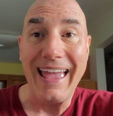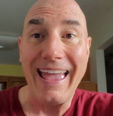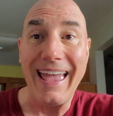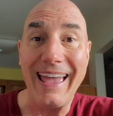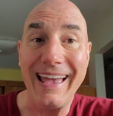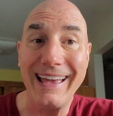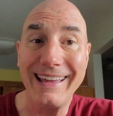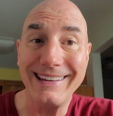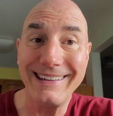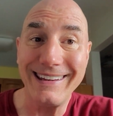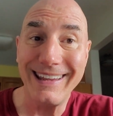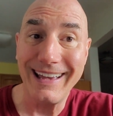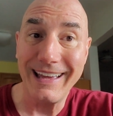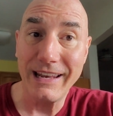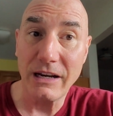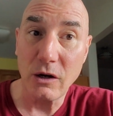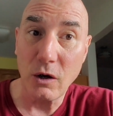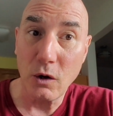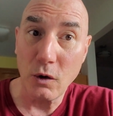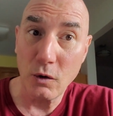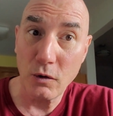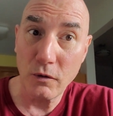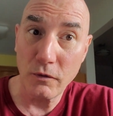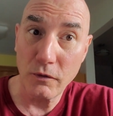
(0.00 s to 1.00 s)
And yet
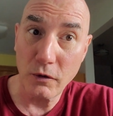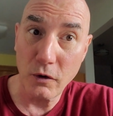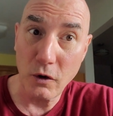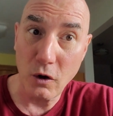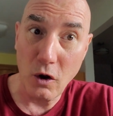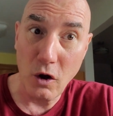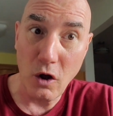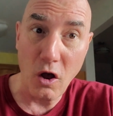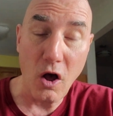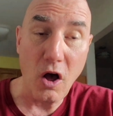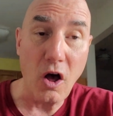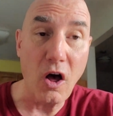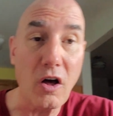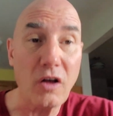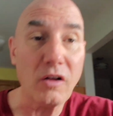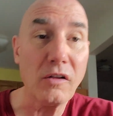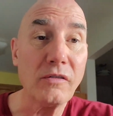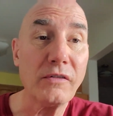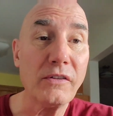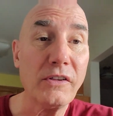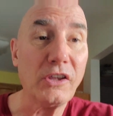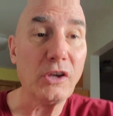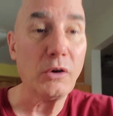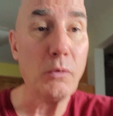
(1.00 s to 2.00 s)

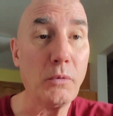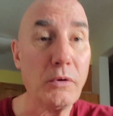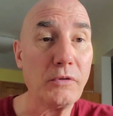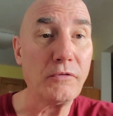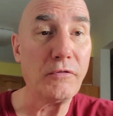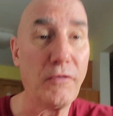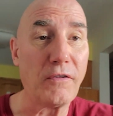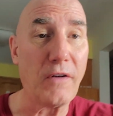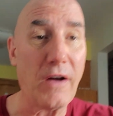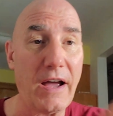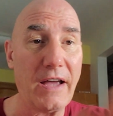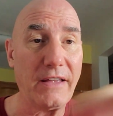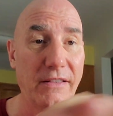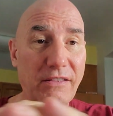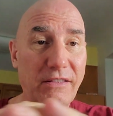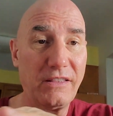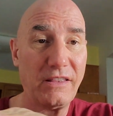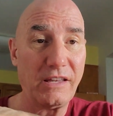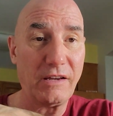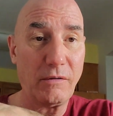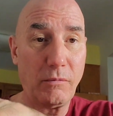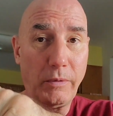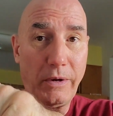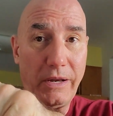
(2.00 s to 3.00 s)
overall, you would find
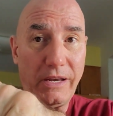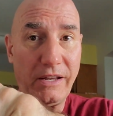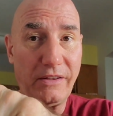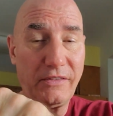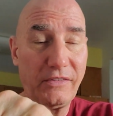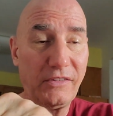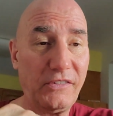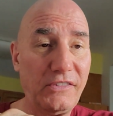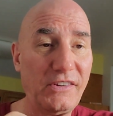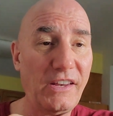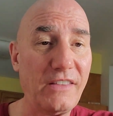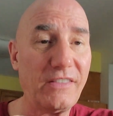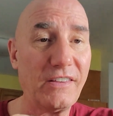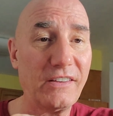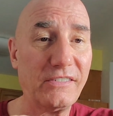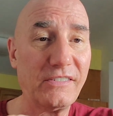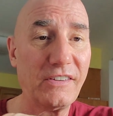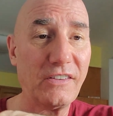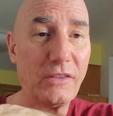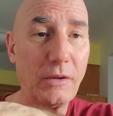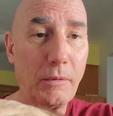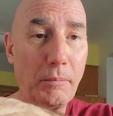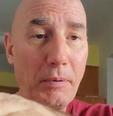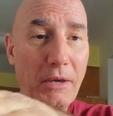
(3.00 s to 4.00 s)
that we didn't see this
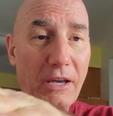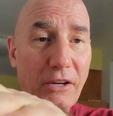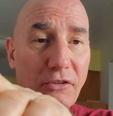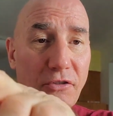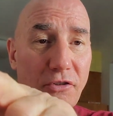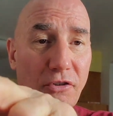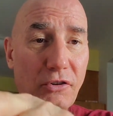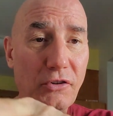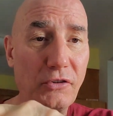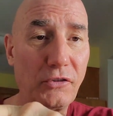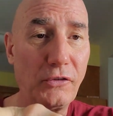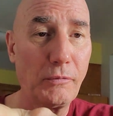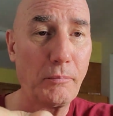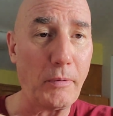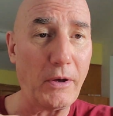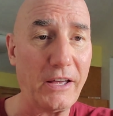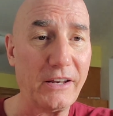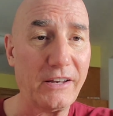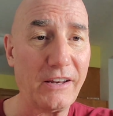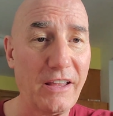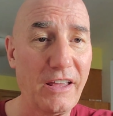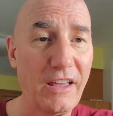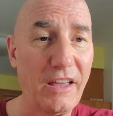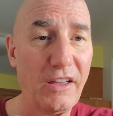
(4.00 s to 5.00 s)
in the pictures,
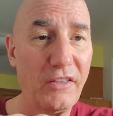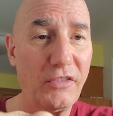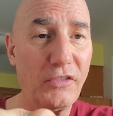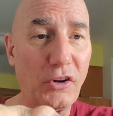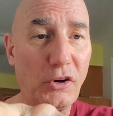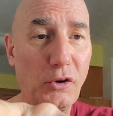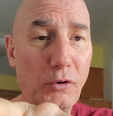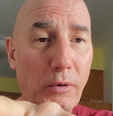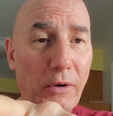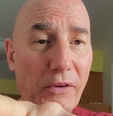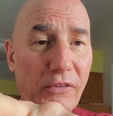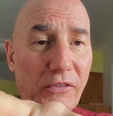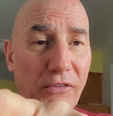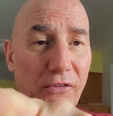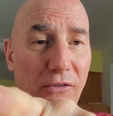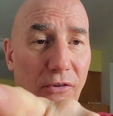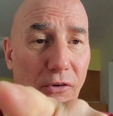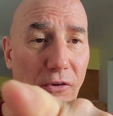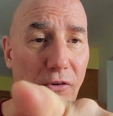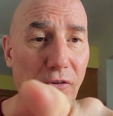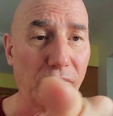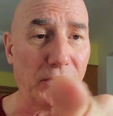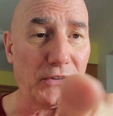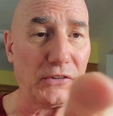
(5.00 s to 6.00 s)
but the
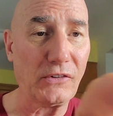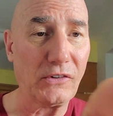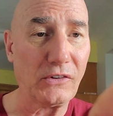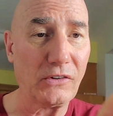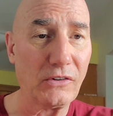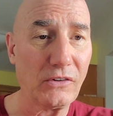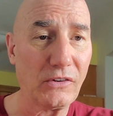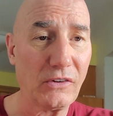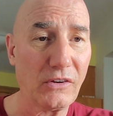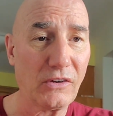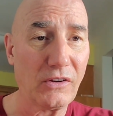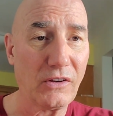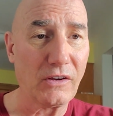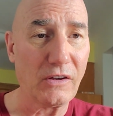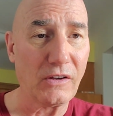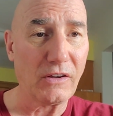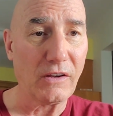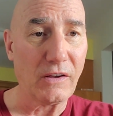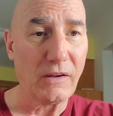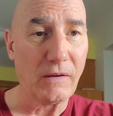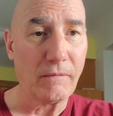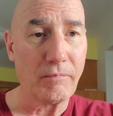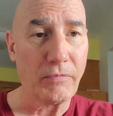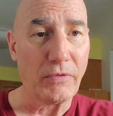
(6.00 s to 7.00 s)
crystals
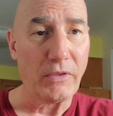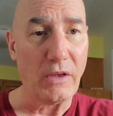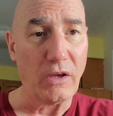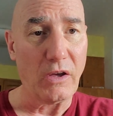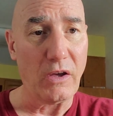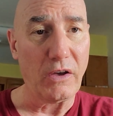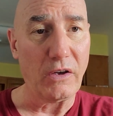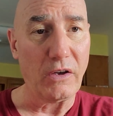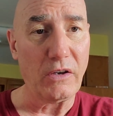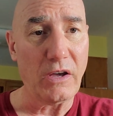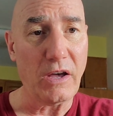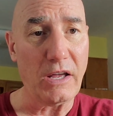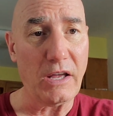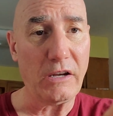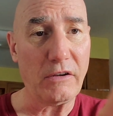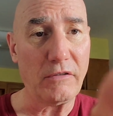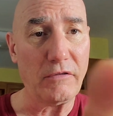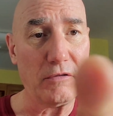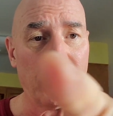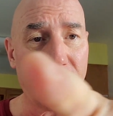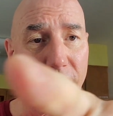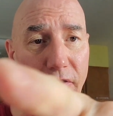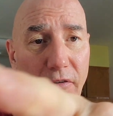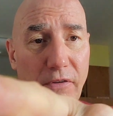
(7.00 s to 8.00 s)
kind
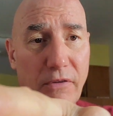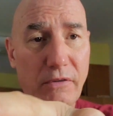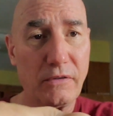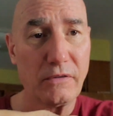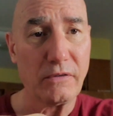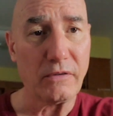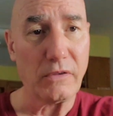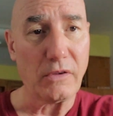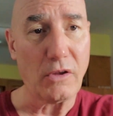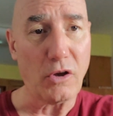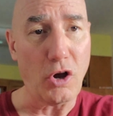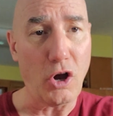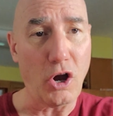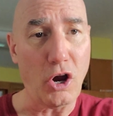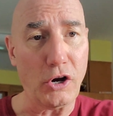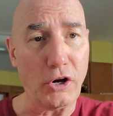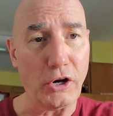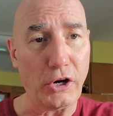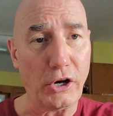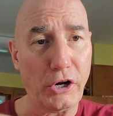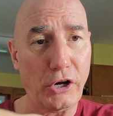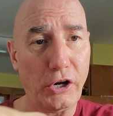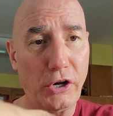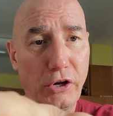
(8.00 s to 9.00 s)
of
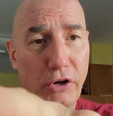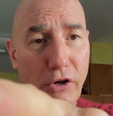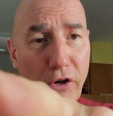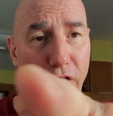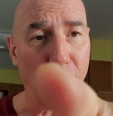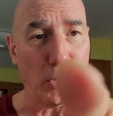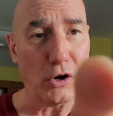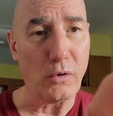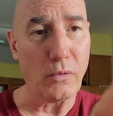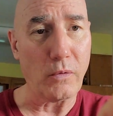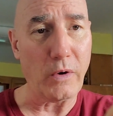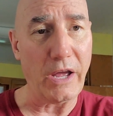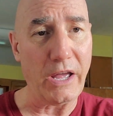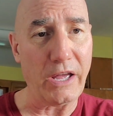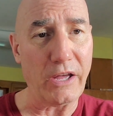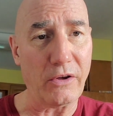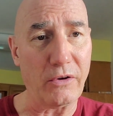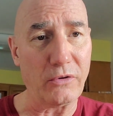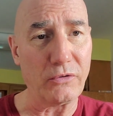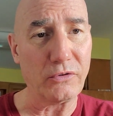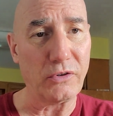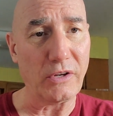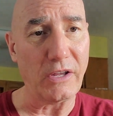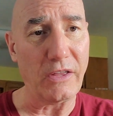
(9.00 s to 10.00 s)
arc
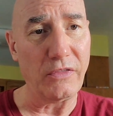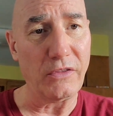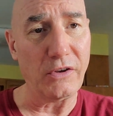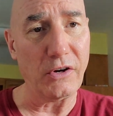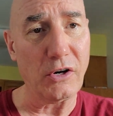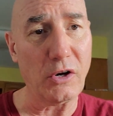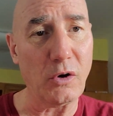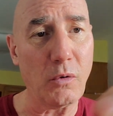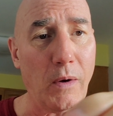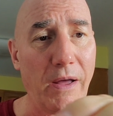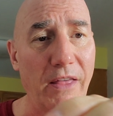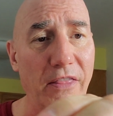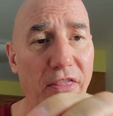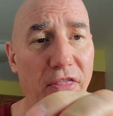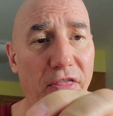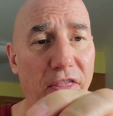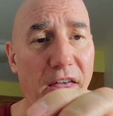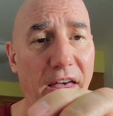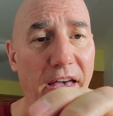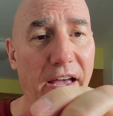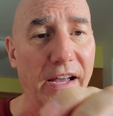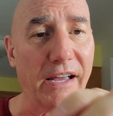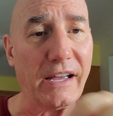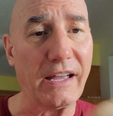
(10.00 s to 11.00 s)
around, and they're quite
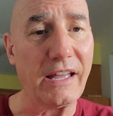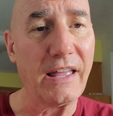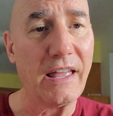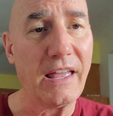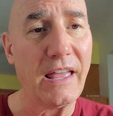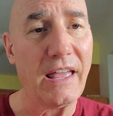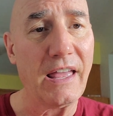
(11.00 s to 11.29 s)
thick.